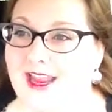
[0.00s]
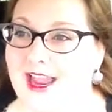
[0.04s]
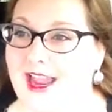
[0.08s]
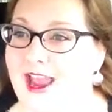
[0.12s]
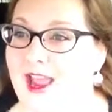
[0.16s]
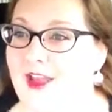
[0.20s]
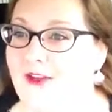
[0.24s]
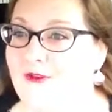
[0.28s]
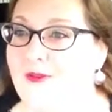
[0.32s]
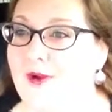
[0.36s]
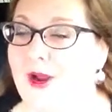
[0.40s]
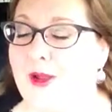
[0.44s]
I
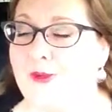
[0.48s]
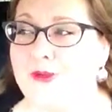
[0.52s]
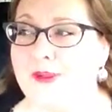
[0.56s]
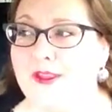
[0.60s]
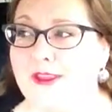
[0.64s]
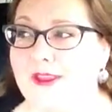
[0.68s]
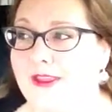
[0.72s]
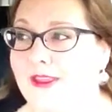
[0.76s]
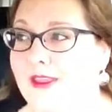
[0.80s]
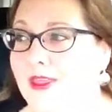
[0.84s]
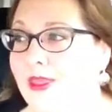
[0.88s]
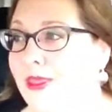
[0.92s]
have
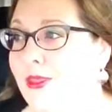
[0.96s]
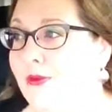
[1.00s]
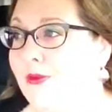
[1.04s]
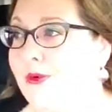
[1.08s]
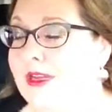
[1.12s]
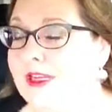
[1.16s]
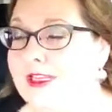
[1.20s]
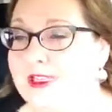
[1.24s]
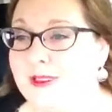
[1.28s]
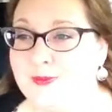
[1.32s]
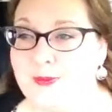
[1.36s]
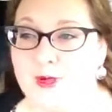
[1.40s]
probably
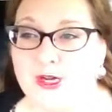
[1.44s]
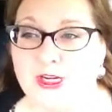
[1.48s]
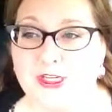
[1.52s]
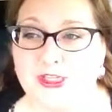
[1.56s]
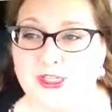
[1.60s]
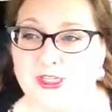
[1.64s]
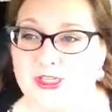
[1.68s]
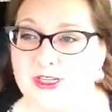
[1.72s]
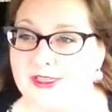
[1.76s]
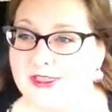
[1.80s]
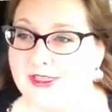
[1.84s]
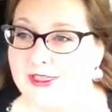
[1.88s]
3
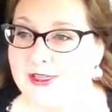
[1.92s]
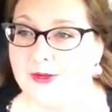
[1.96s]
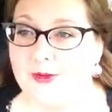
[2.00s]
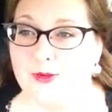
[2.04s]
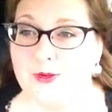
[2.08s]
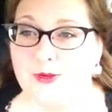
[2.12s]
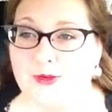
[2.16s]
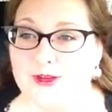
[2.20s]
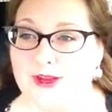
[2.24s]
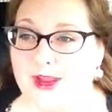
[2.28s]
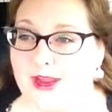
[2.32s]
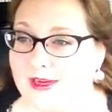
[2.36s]
spreadsheets in
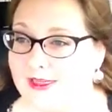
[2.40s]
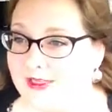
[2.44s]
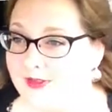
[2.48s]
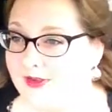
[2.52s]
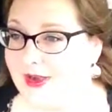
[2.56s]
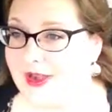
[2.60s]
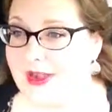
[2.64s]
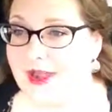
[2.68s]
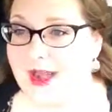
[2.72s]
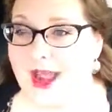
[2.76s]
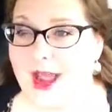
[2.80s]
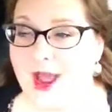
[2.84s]
Google Docs
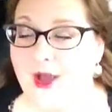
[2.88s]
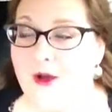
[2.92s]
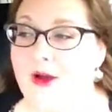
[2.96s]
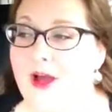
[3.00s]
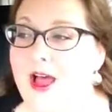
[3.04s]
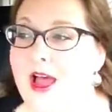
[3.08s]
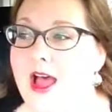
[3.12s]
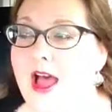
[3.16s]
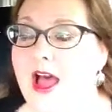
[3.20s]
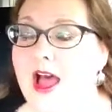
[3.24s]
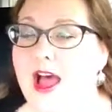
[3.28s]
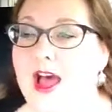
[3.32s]
right now
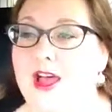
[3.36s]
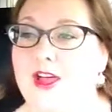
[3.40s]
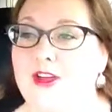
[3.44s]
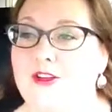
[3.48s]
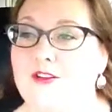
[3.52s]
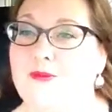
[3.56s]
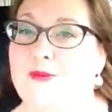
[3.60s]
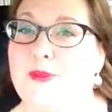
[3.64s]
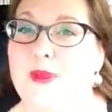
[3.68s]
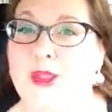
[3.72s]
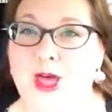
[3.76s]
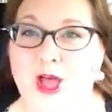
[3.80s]

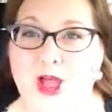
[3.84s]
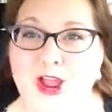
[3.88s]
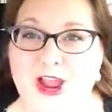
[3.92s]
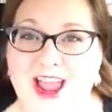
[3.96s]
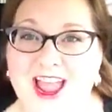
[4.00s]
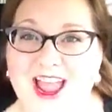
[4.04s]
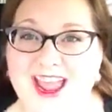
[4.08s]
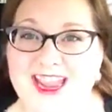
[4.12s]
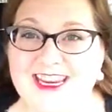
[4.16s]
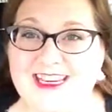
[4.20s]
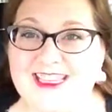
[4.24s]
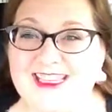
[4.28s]
of blog
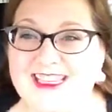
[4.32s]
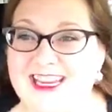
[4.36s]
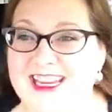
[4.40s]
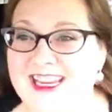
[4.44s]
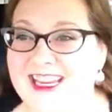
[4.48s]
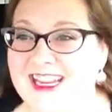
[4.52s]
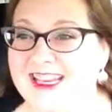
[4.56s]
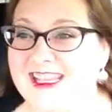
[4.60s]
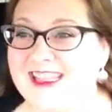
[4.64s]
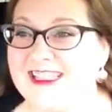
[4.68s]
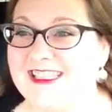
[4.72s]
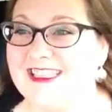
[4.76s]

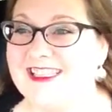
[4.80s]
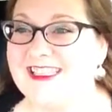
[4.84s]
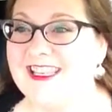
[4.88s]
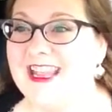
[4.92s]
ideas.